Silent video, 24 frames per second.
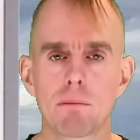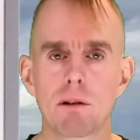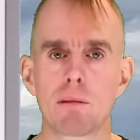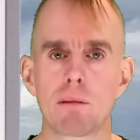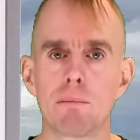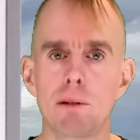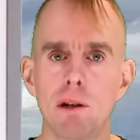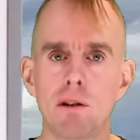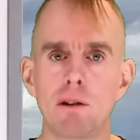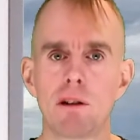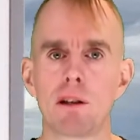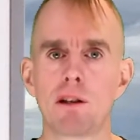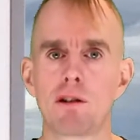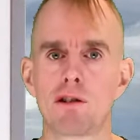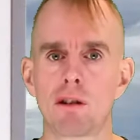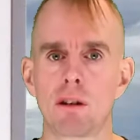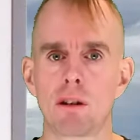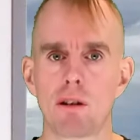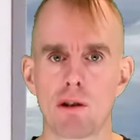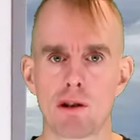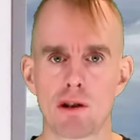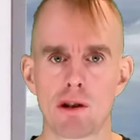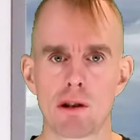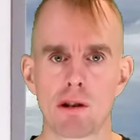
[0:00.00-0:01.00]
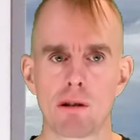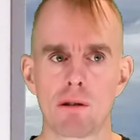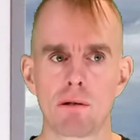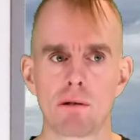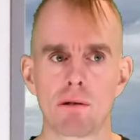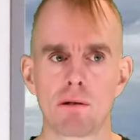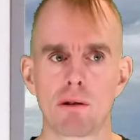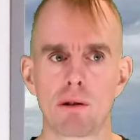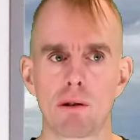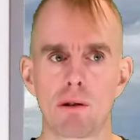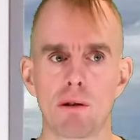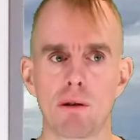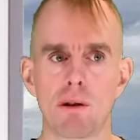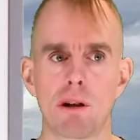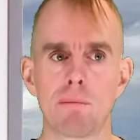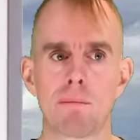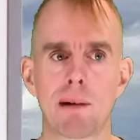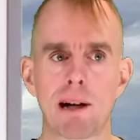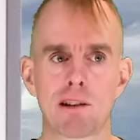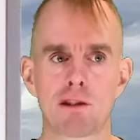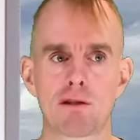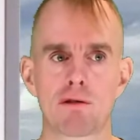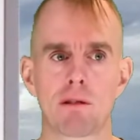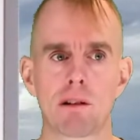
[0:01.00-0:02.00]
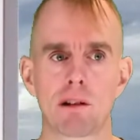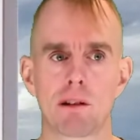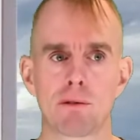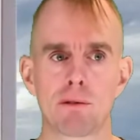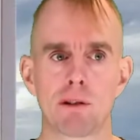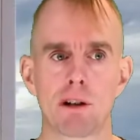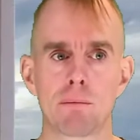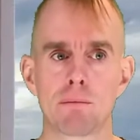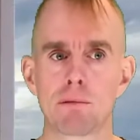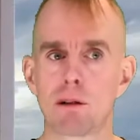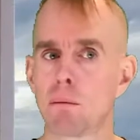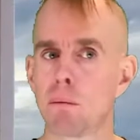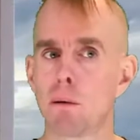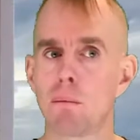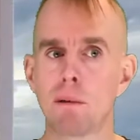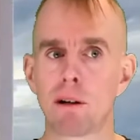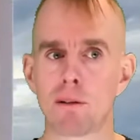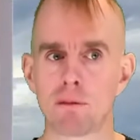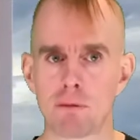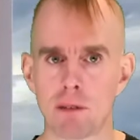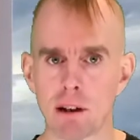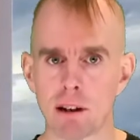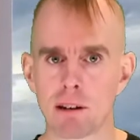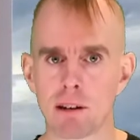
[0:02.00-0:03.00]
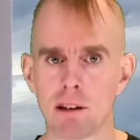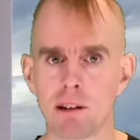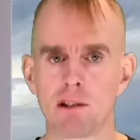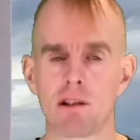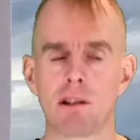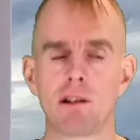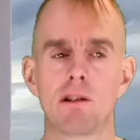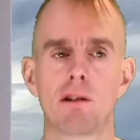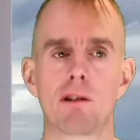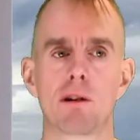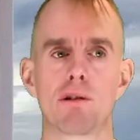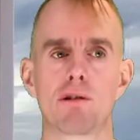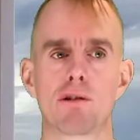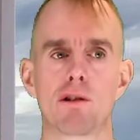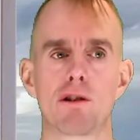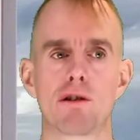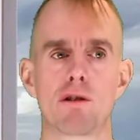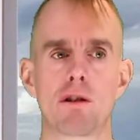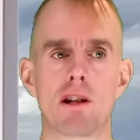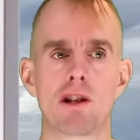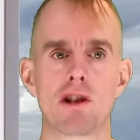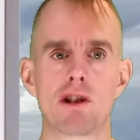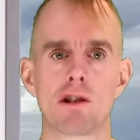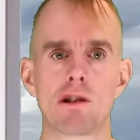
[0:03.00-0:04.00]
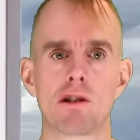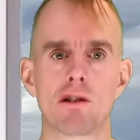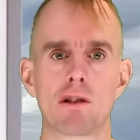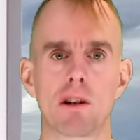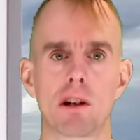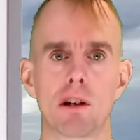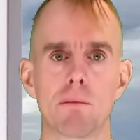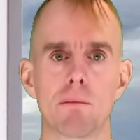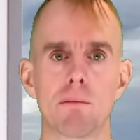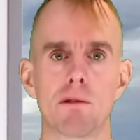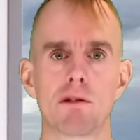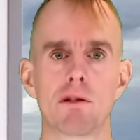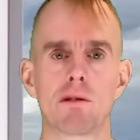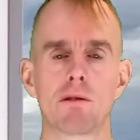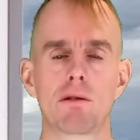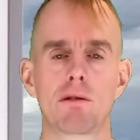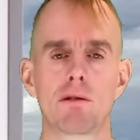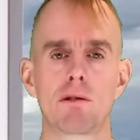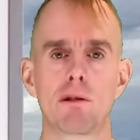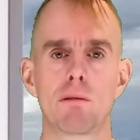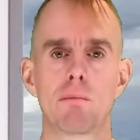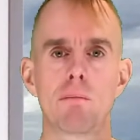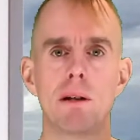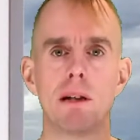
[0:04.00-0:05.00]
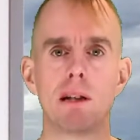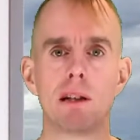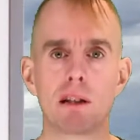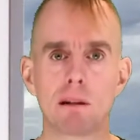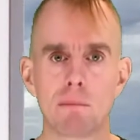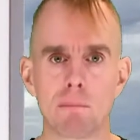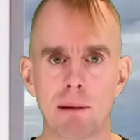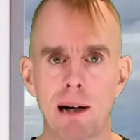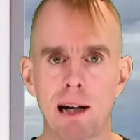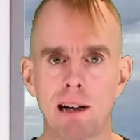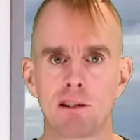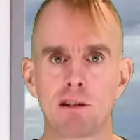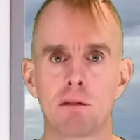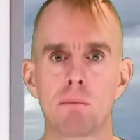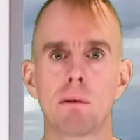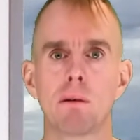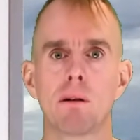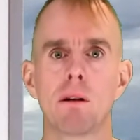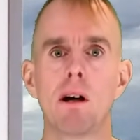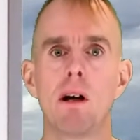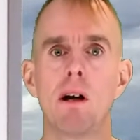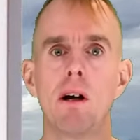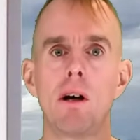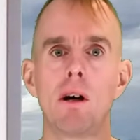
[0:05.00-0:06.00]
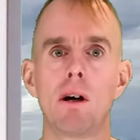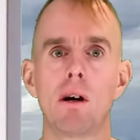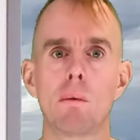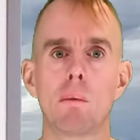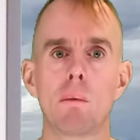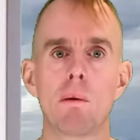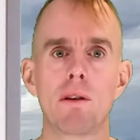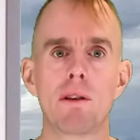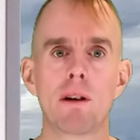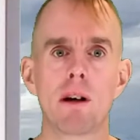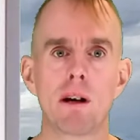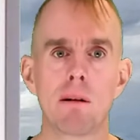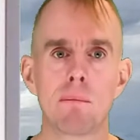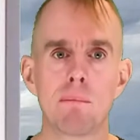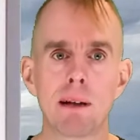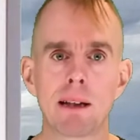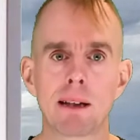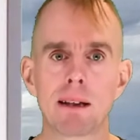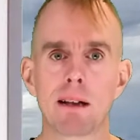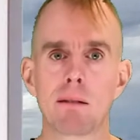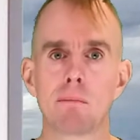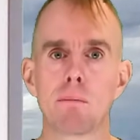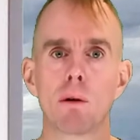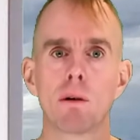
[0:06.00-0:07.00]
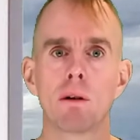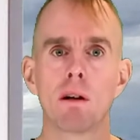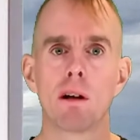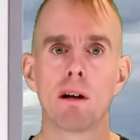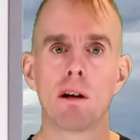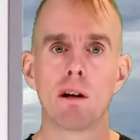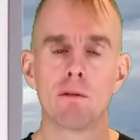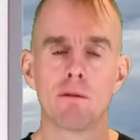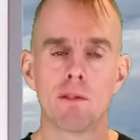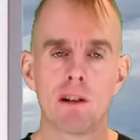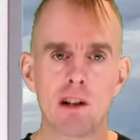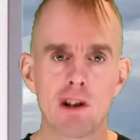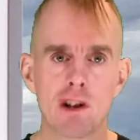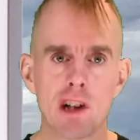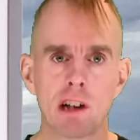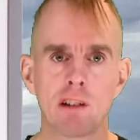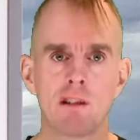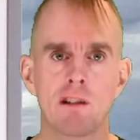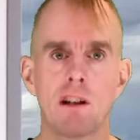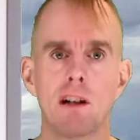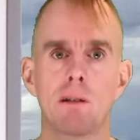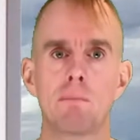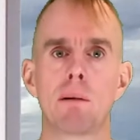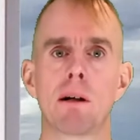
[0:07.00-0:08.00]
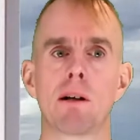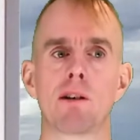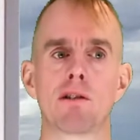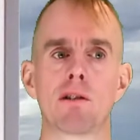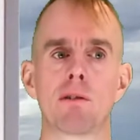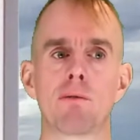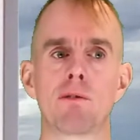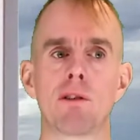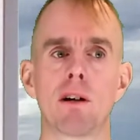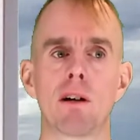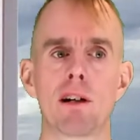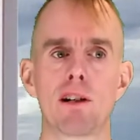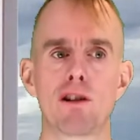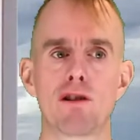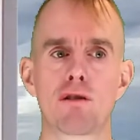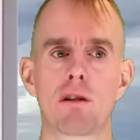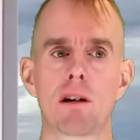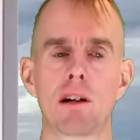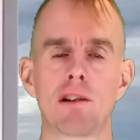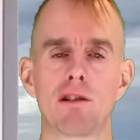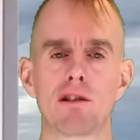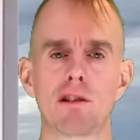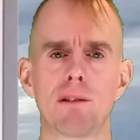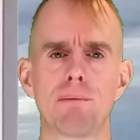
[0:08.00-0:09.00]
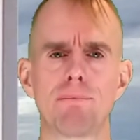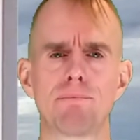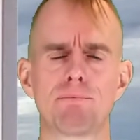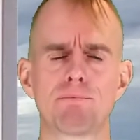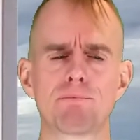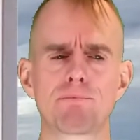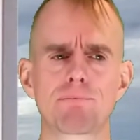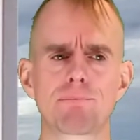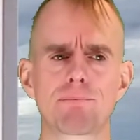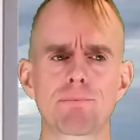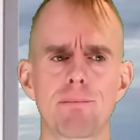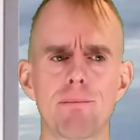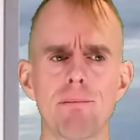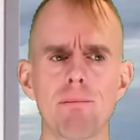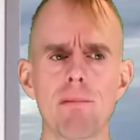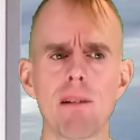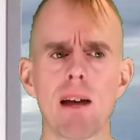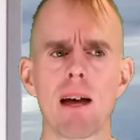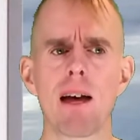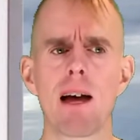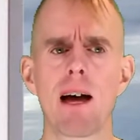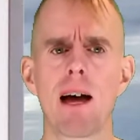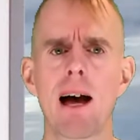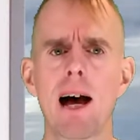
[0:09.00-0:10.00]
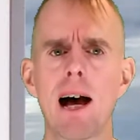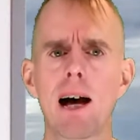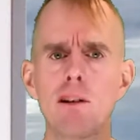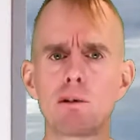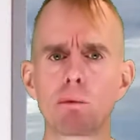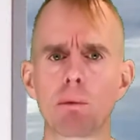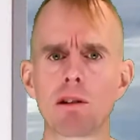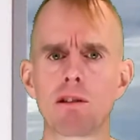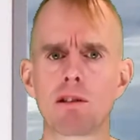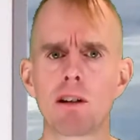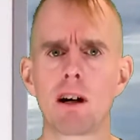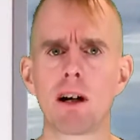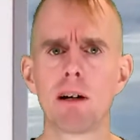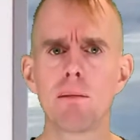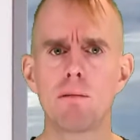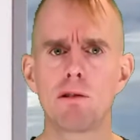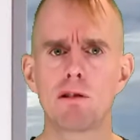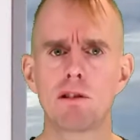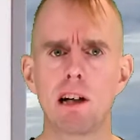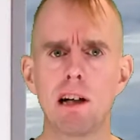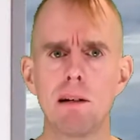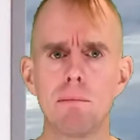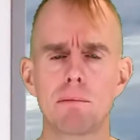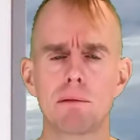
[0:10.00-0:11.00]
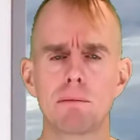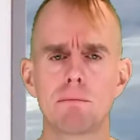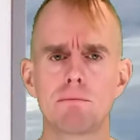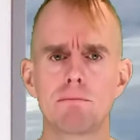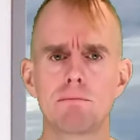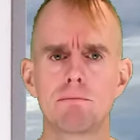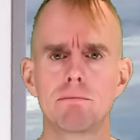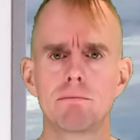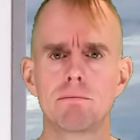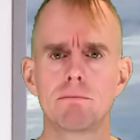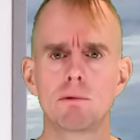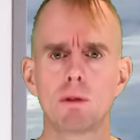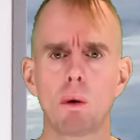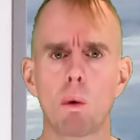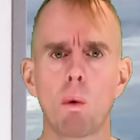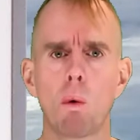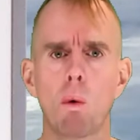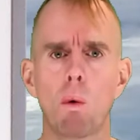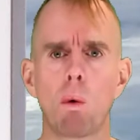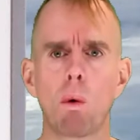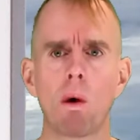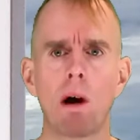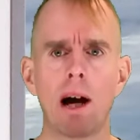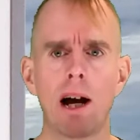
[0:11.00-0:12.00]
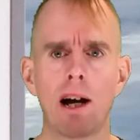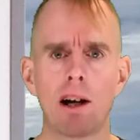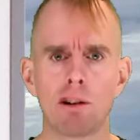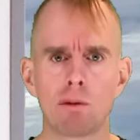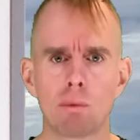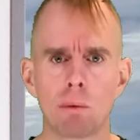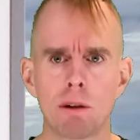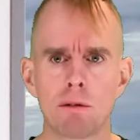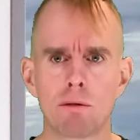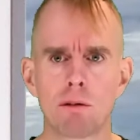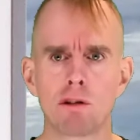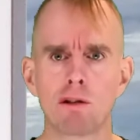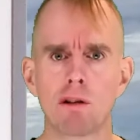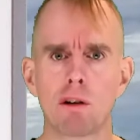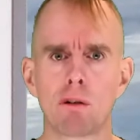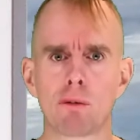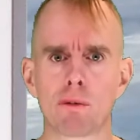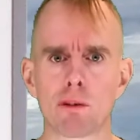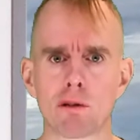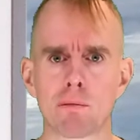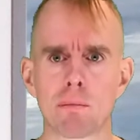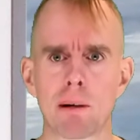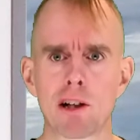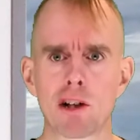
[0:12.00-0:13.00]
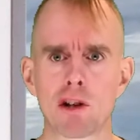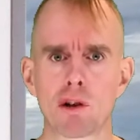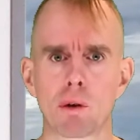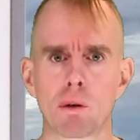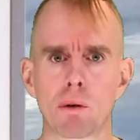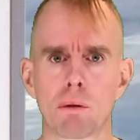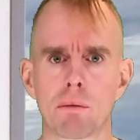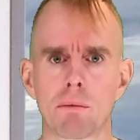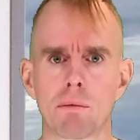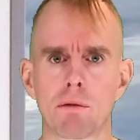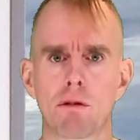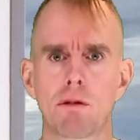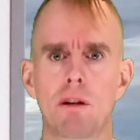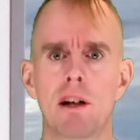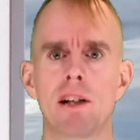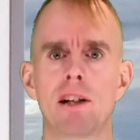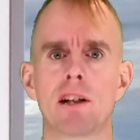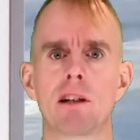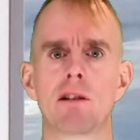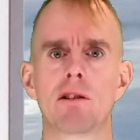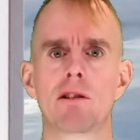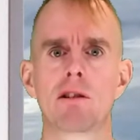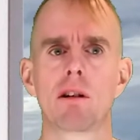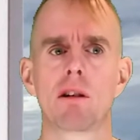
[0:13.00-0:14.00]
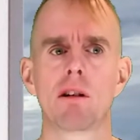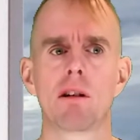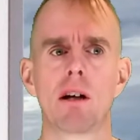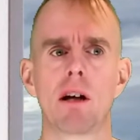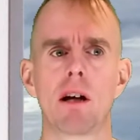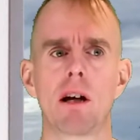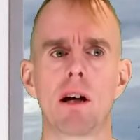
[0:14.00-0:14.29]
computing a solution to a mass transfer problem, I've written this in concentration terms to be compatible with our mental model of injecting a pulse of dye tracer. As we time step, or as we resolve a spatial gradient,